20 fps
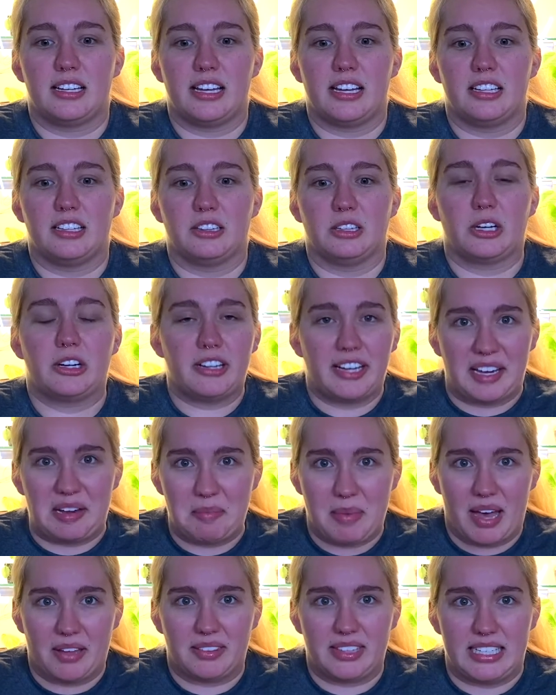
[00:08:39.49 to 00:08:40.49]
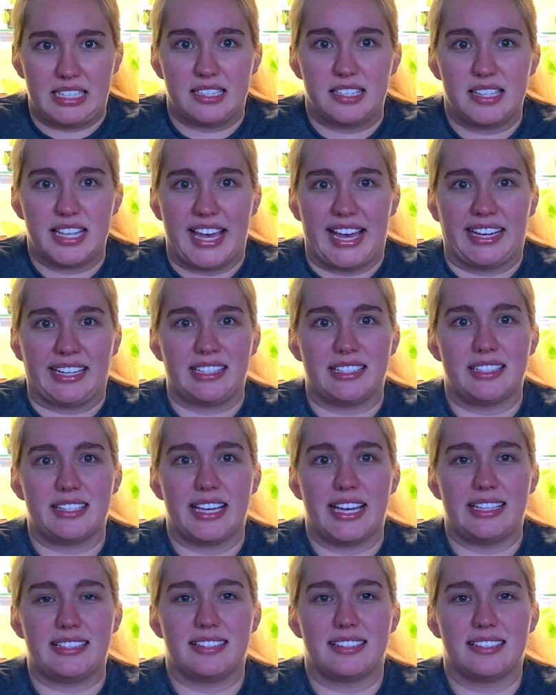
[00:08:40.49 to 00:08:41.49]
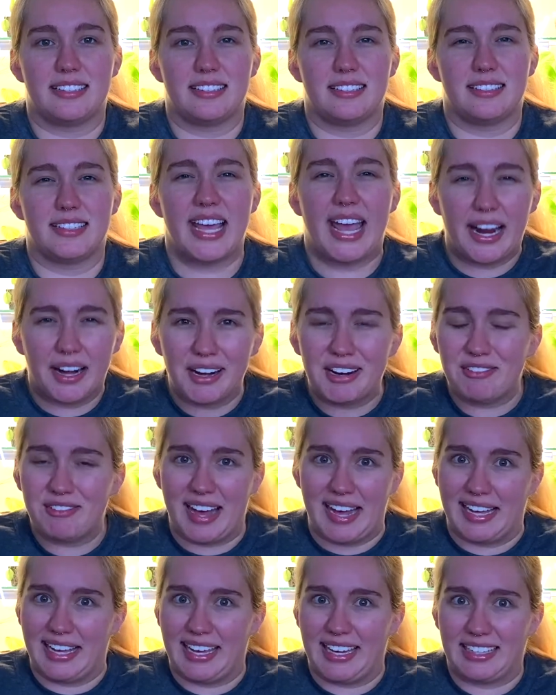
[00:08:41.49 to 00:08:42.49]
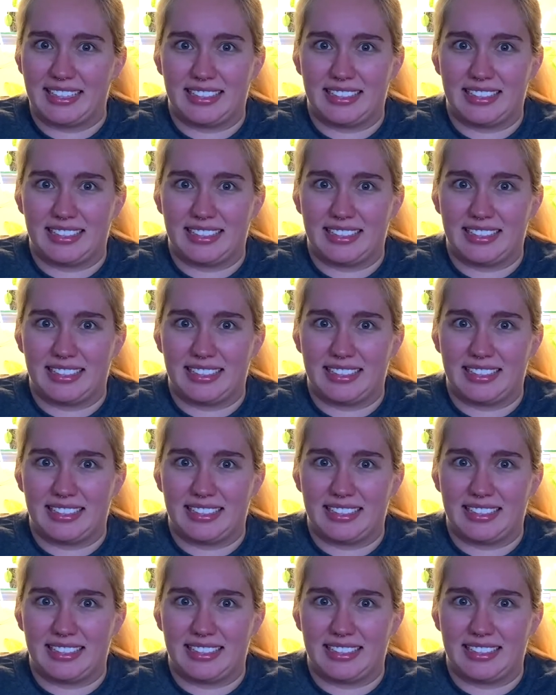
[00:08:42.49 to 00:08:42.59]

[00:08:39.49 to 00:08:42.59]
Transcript: learning about these things, it's terrifying.